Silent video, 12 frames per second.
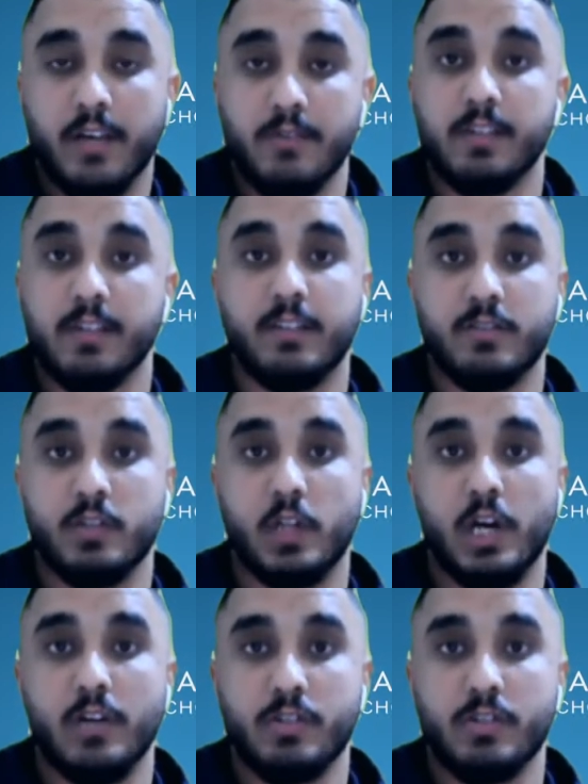using
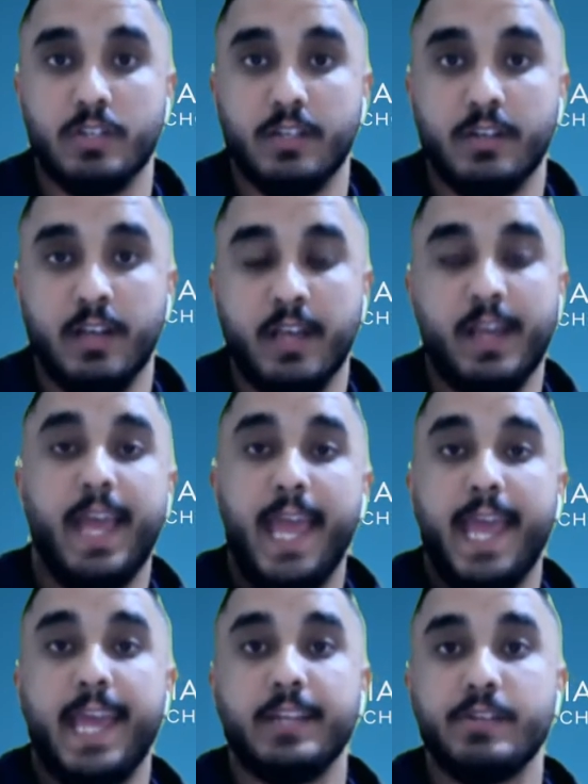DigitalOcean,
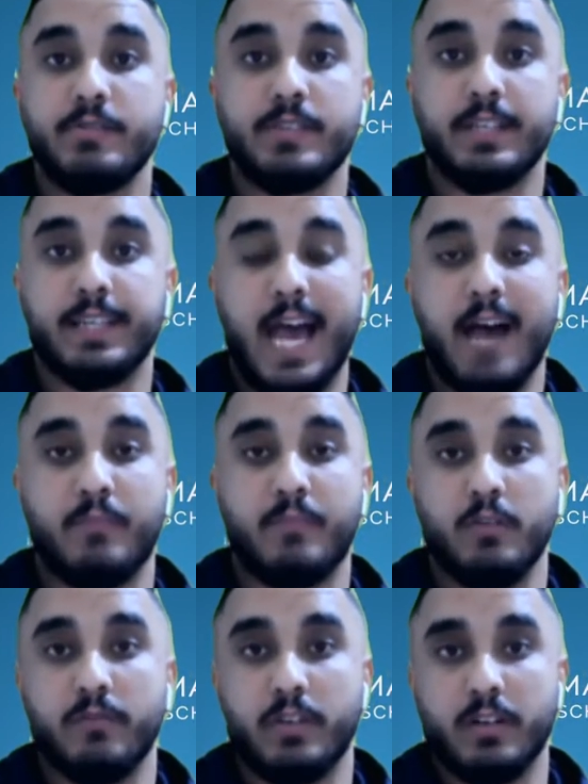and using
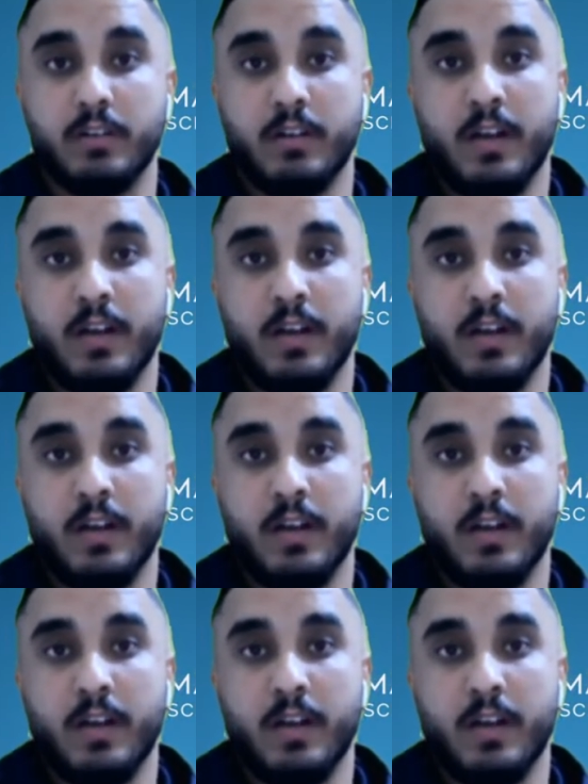CapRover.